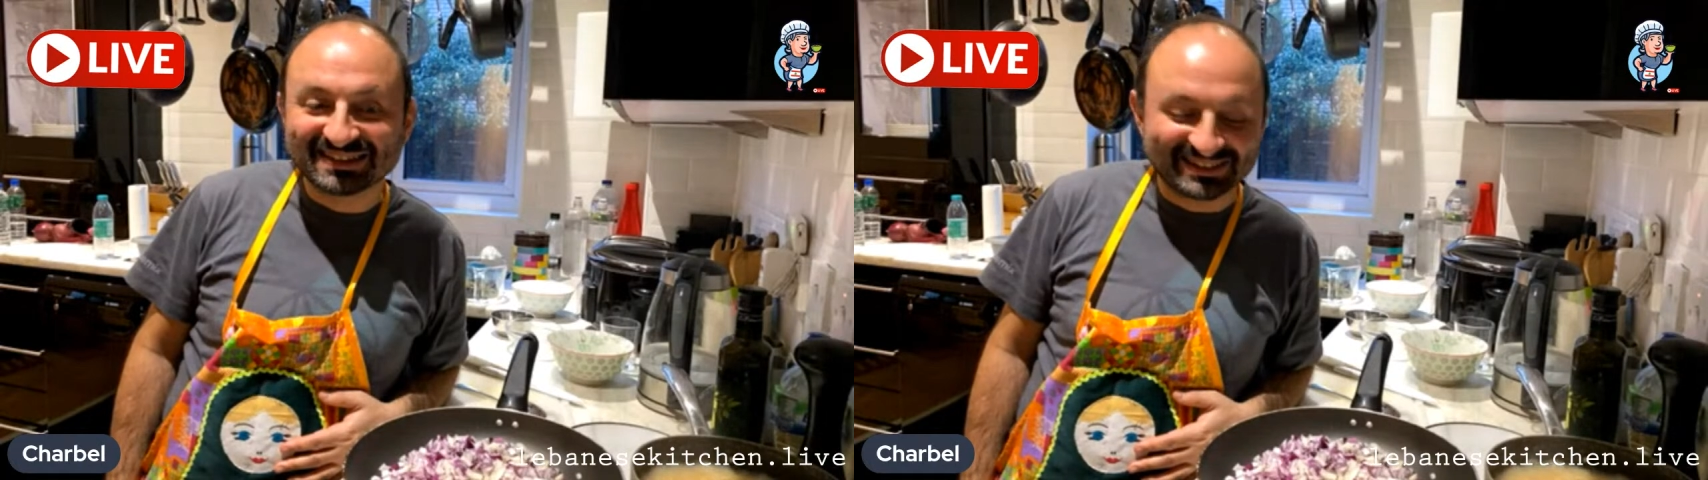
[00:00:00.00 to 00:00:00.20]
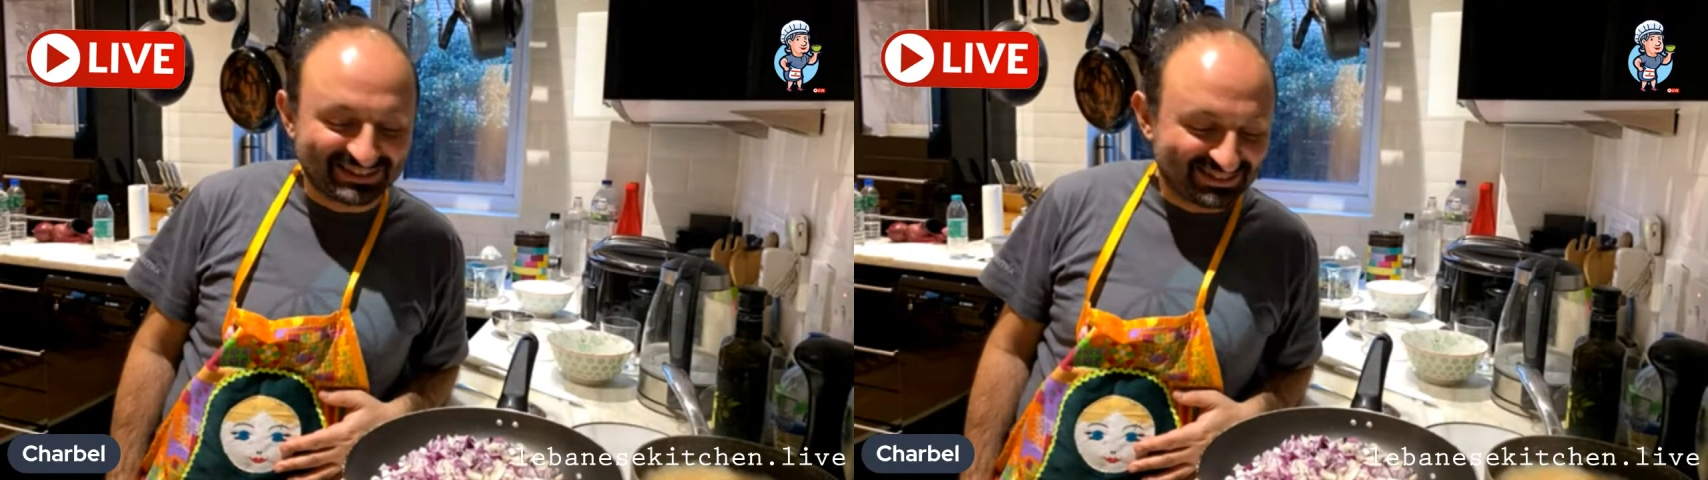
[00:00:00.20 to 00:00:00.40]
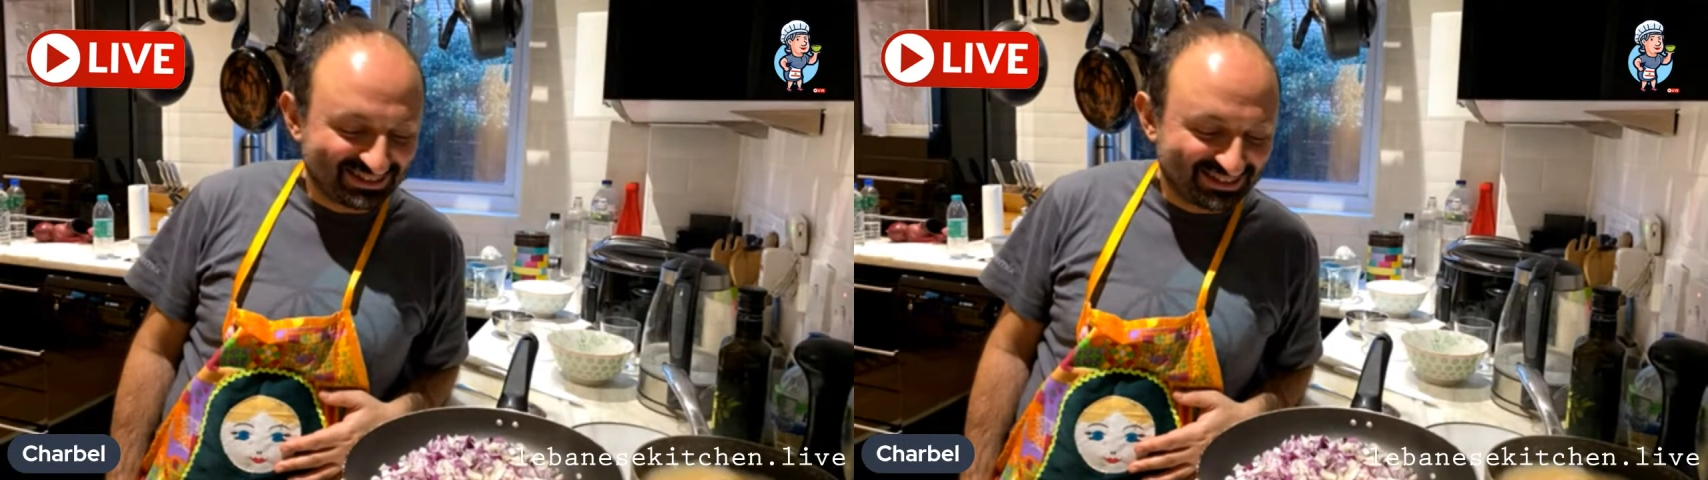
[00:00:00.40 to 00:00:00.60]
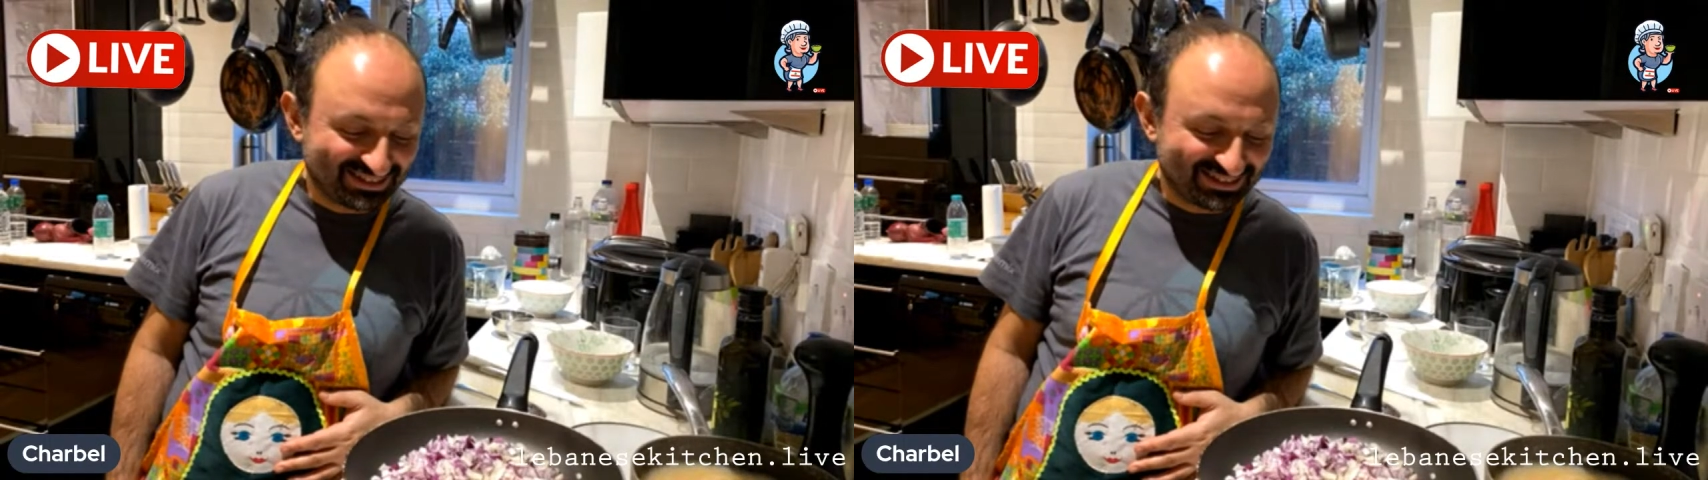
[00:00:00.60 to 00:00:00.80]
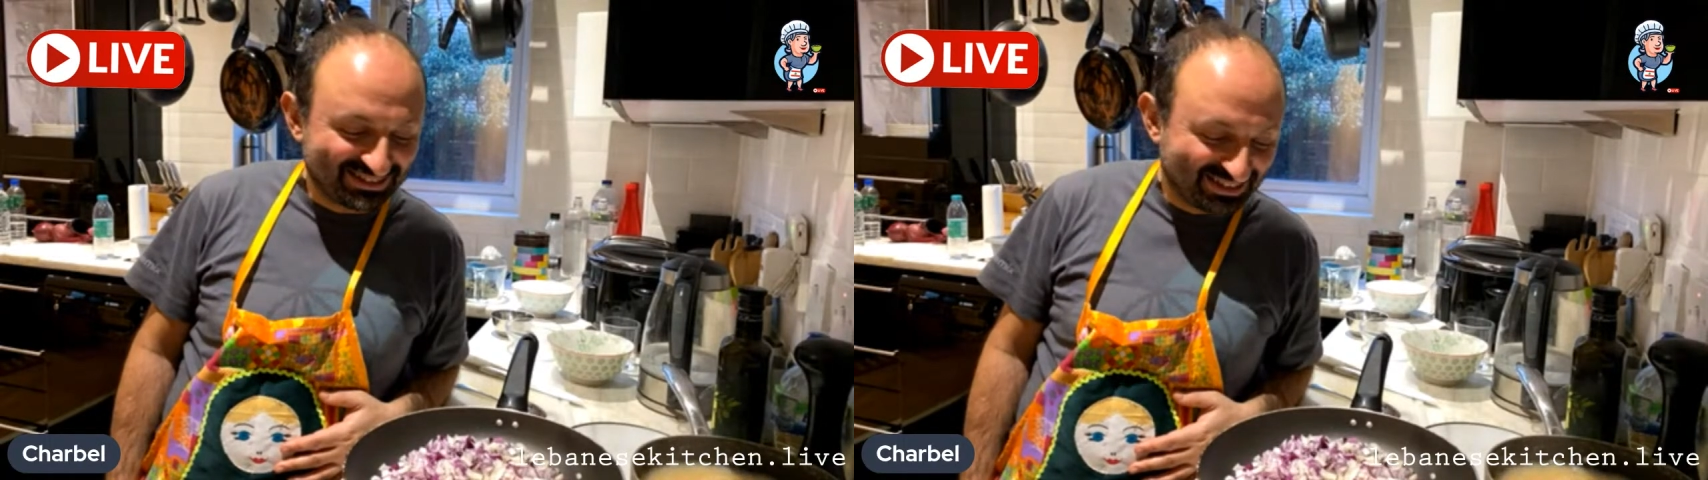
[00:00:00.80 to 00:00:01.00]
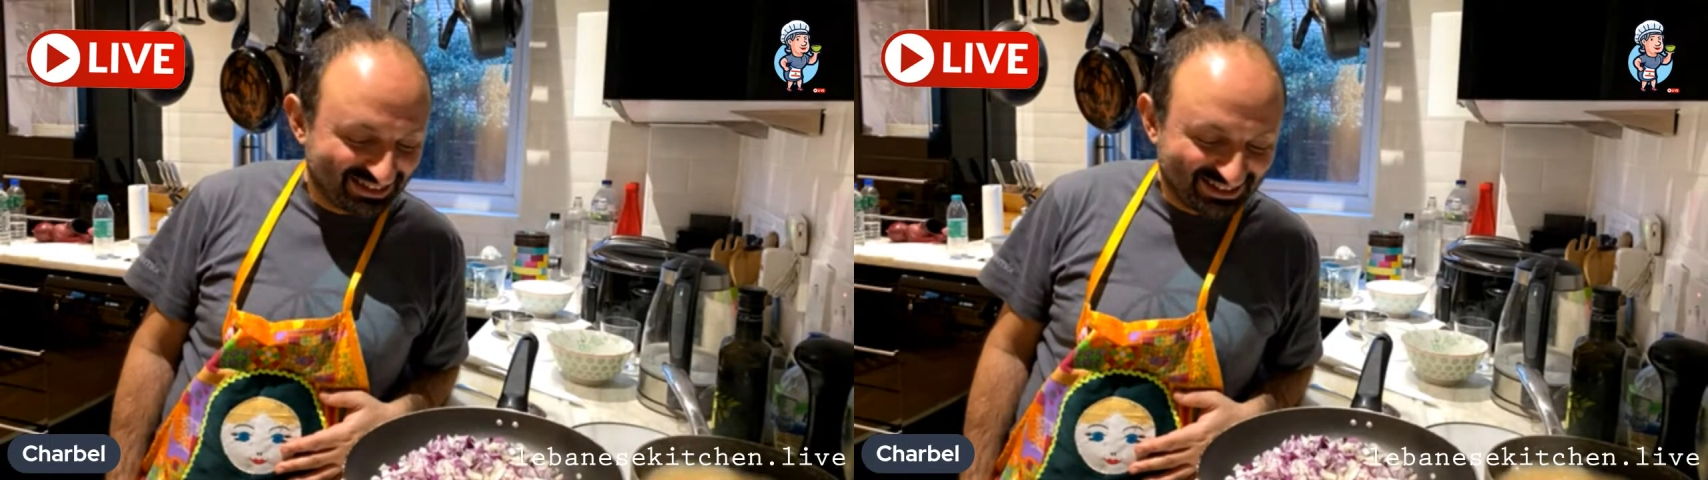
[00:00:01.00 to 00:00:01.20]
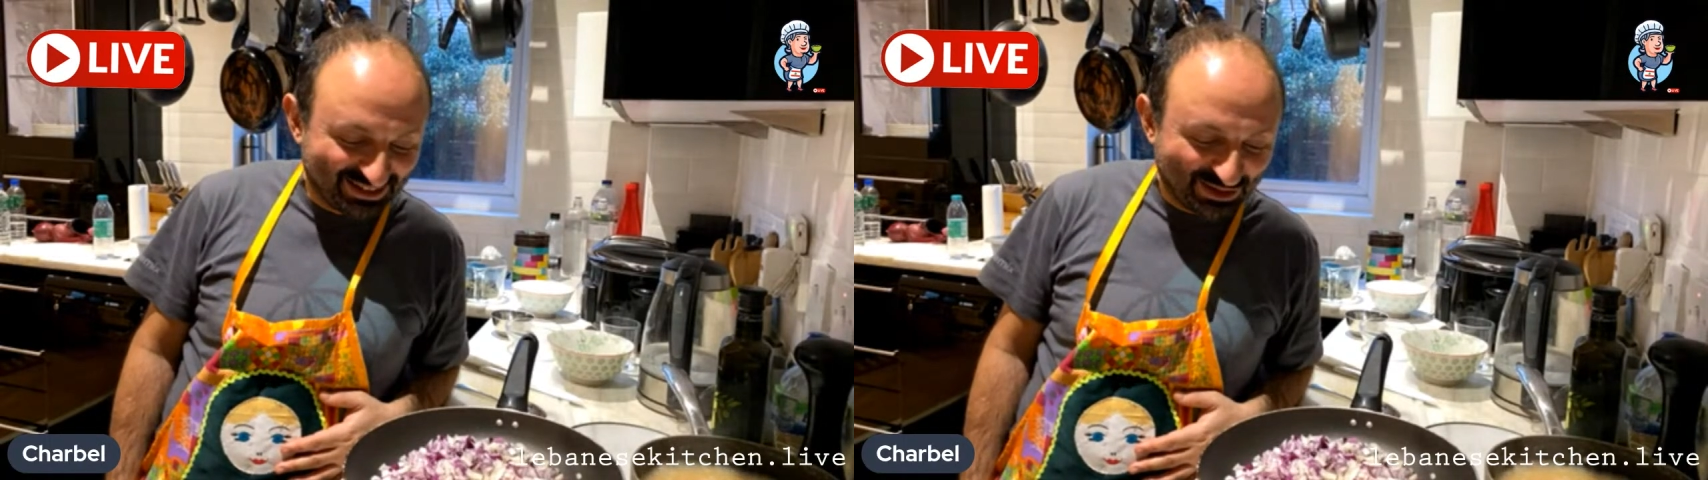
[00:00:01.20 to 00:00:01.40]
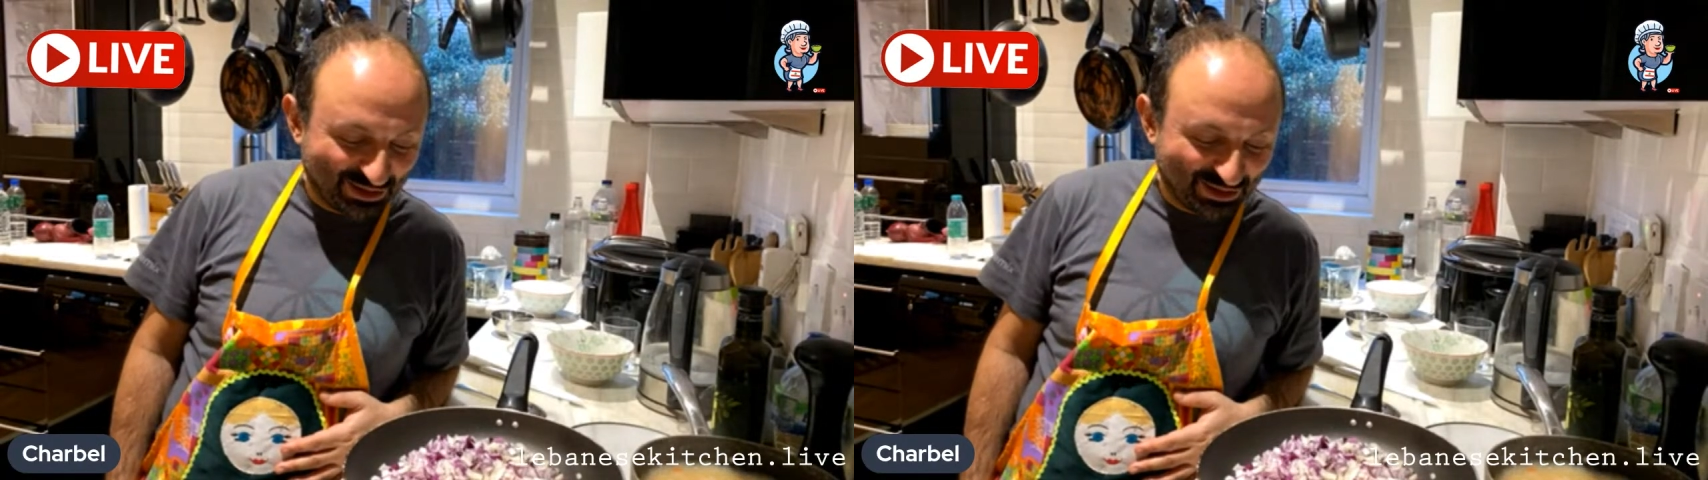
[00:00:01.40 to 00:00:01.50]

did you buy